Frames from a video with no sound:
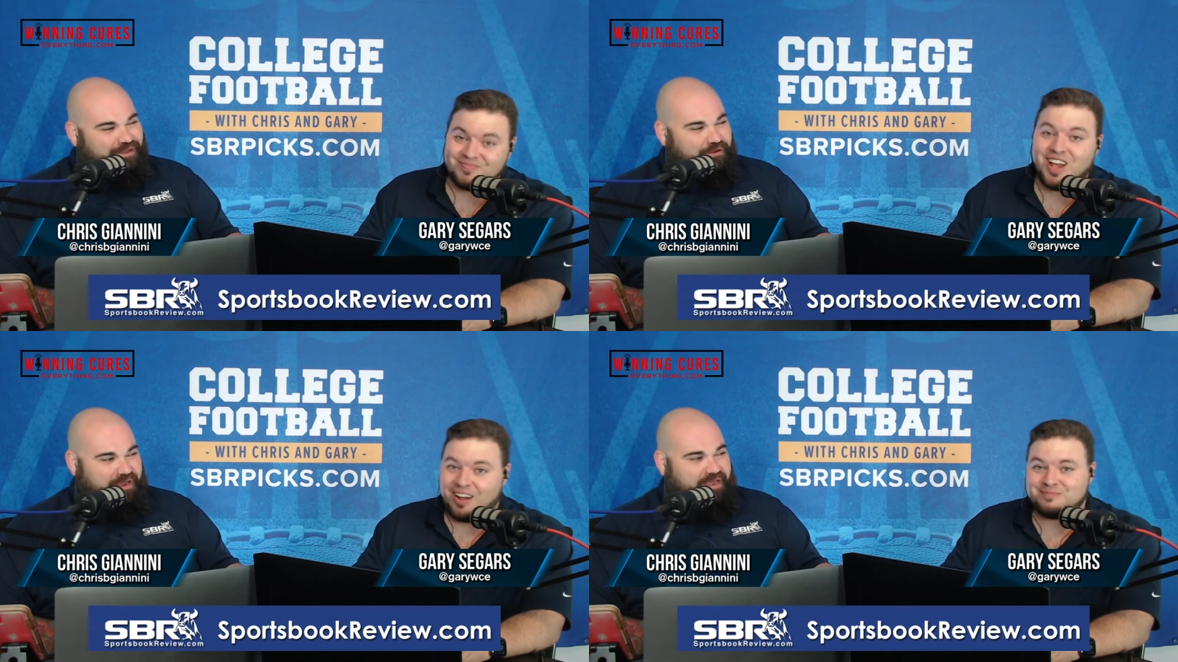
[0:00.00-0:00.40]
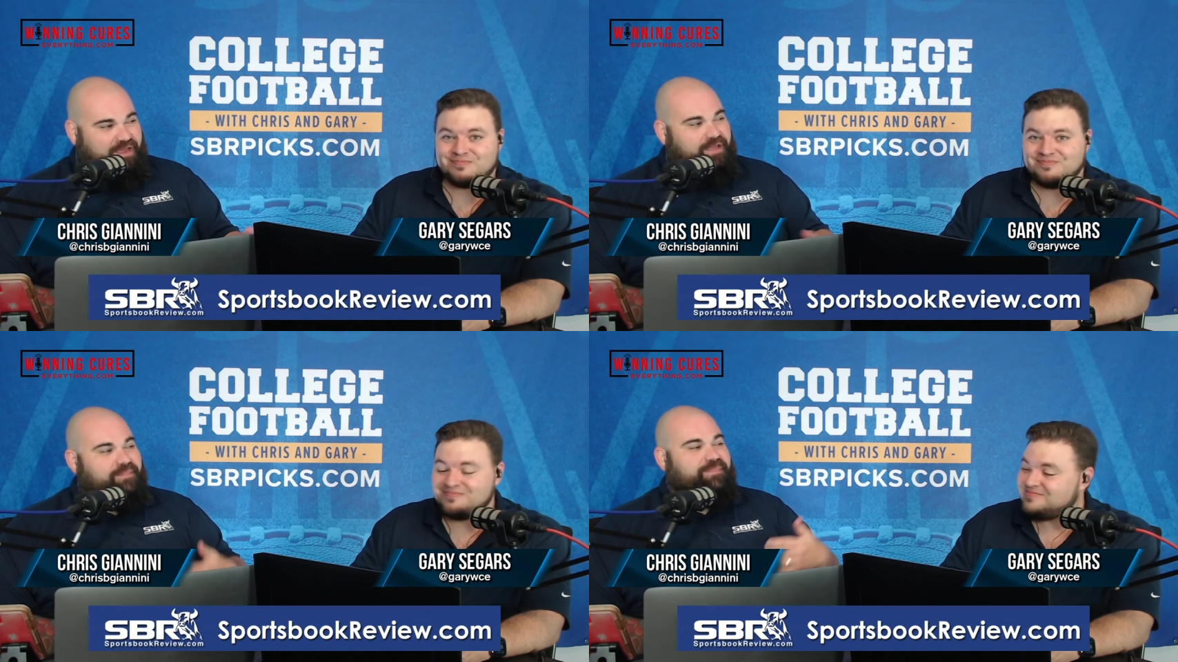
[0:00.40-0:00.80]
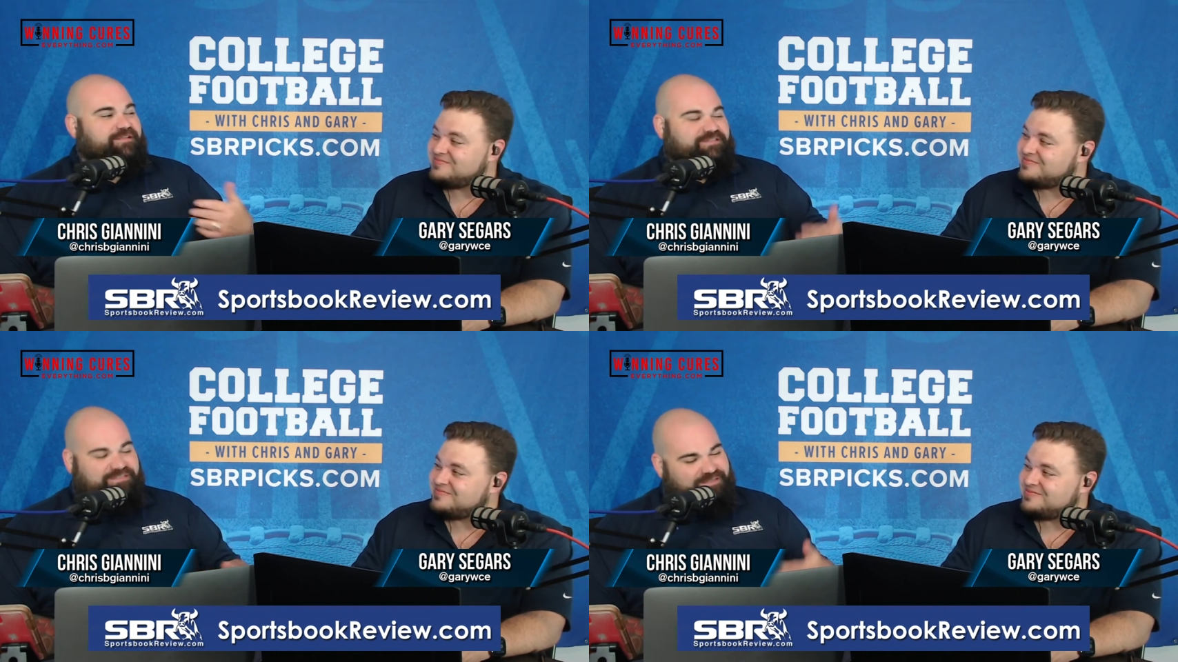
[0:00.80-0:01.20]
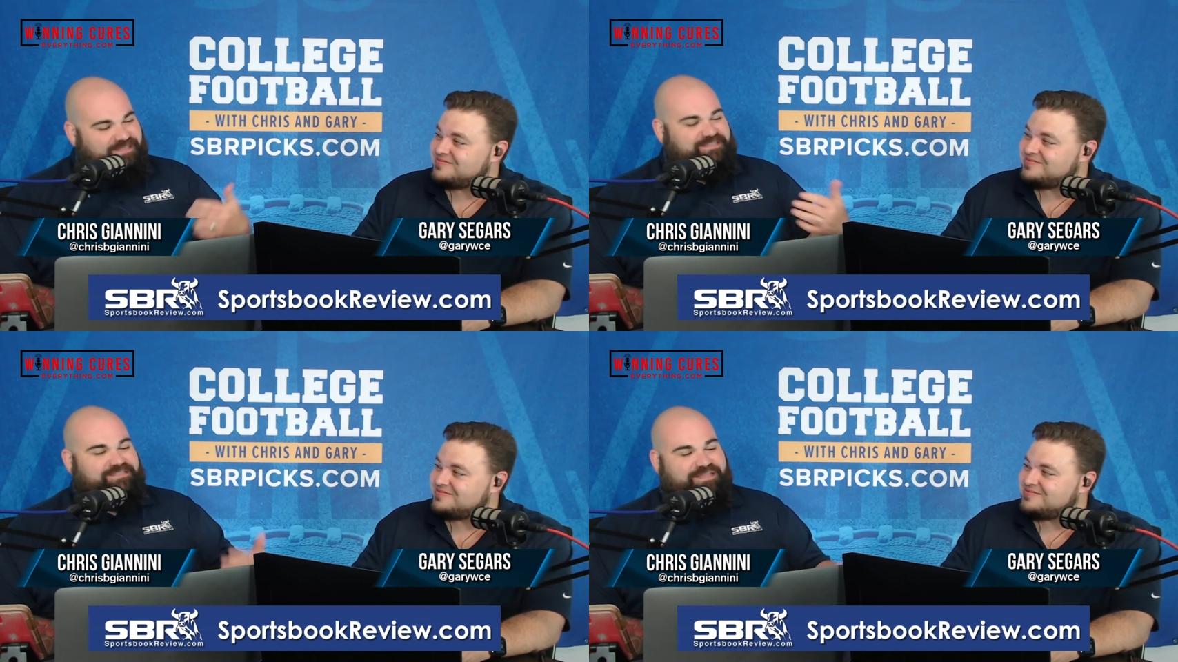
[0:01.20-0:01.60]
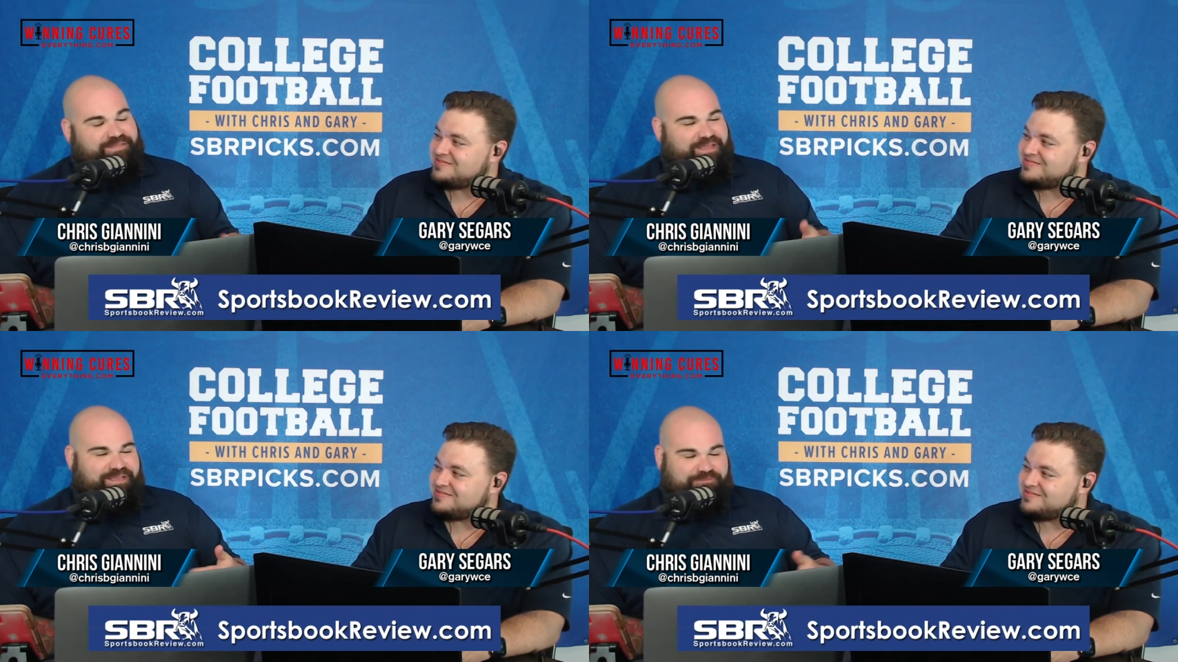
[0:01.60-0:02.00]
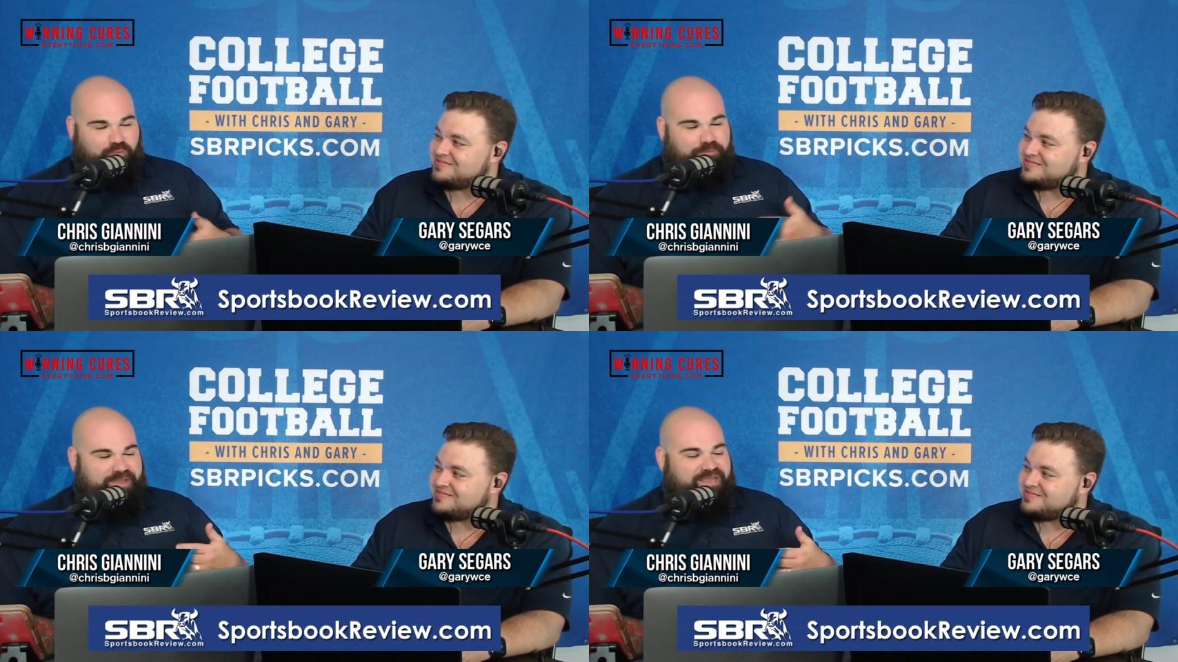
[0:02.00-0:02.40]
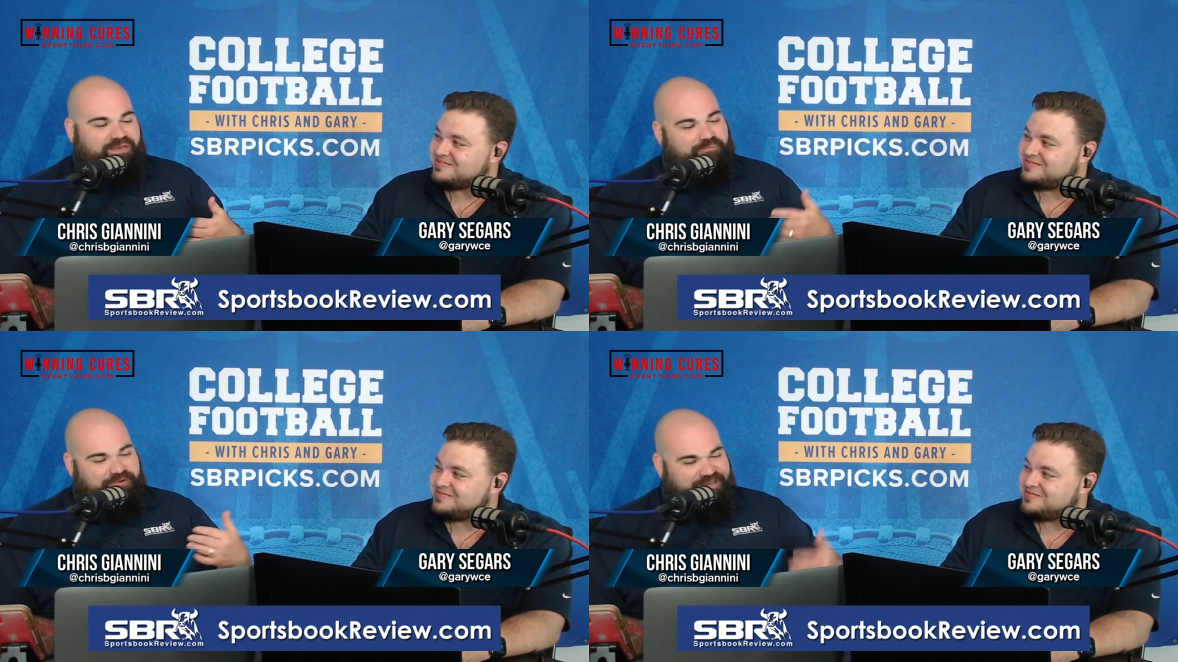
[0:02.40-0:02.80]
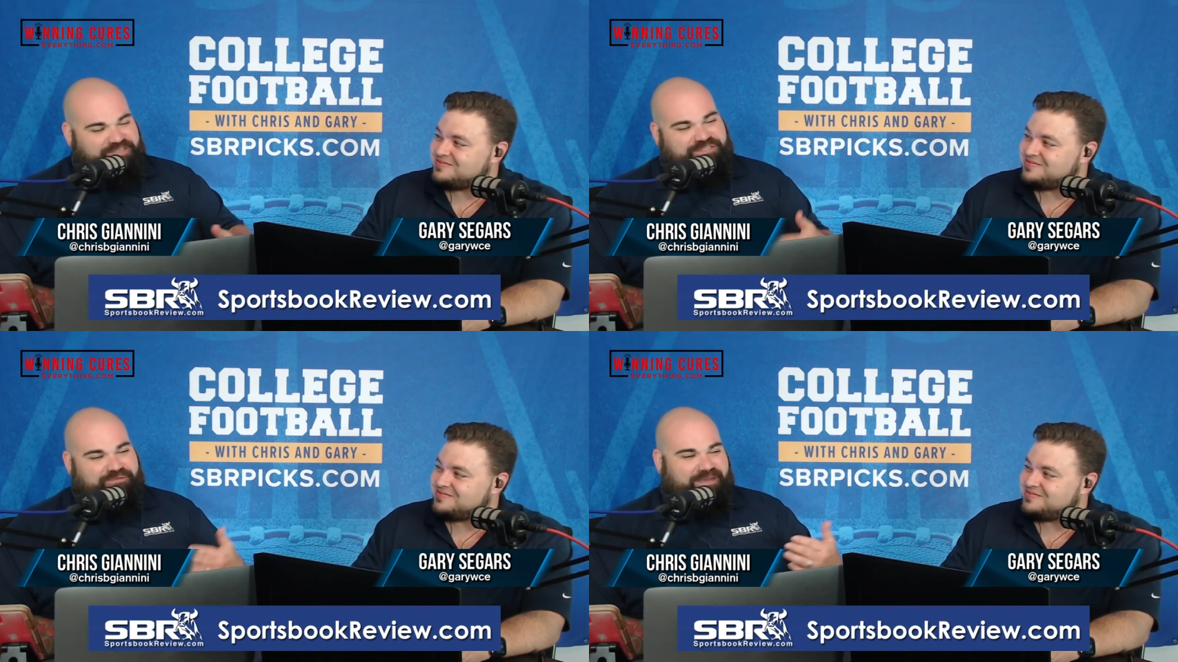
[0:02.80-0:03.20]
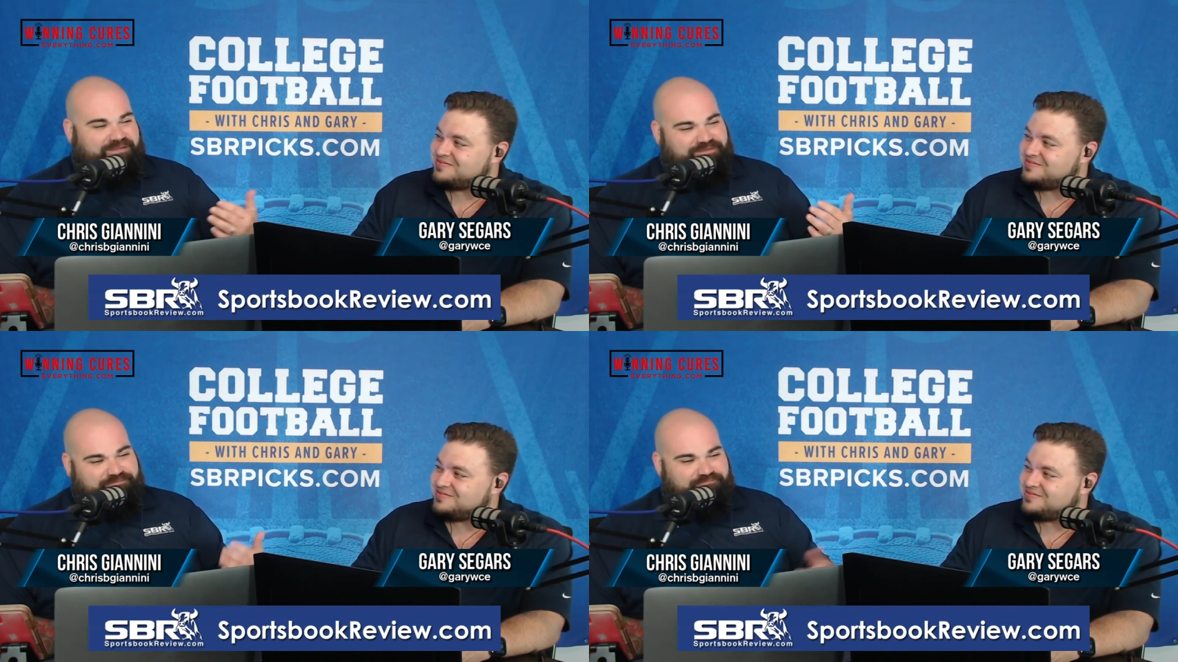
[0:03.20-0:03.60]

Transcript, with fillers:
Speaker 1: Yeah. Okay, this is this is the thing is we're making a prediction about